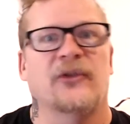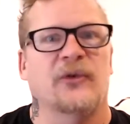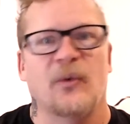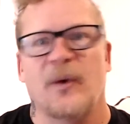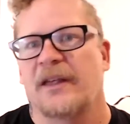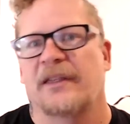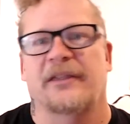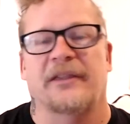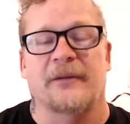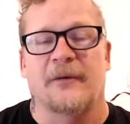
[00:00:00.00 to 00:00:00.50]

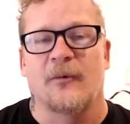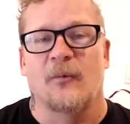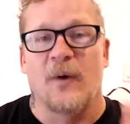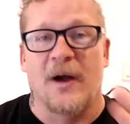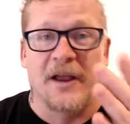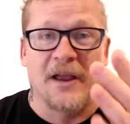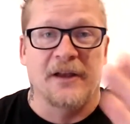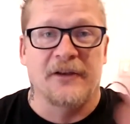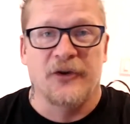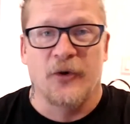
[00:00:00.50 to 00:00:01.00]
with
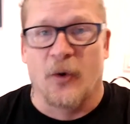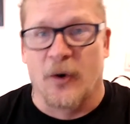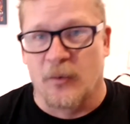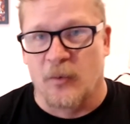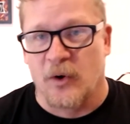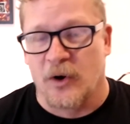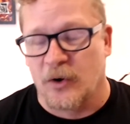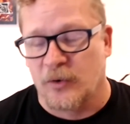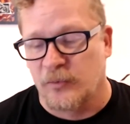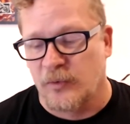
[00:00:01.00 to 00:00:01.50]
what in your
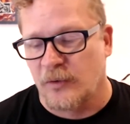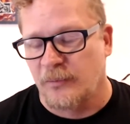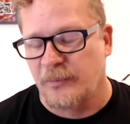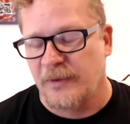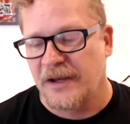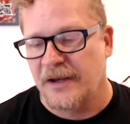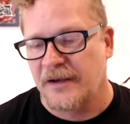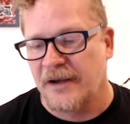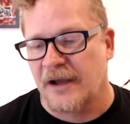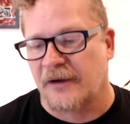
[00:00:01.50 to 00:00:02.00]
world will
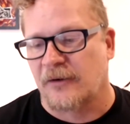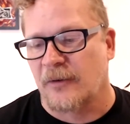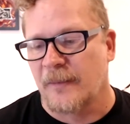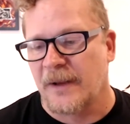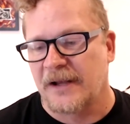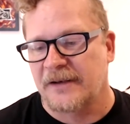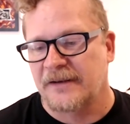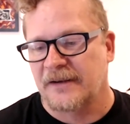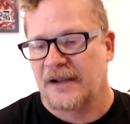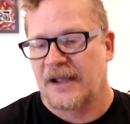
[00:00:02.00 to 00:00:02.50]
be
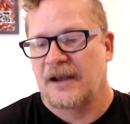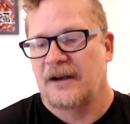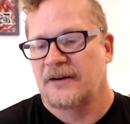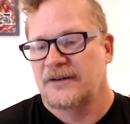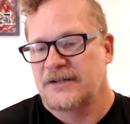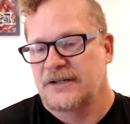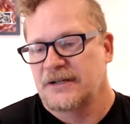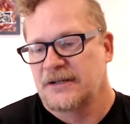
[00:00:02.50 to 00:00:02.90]
necromantic energy.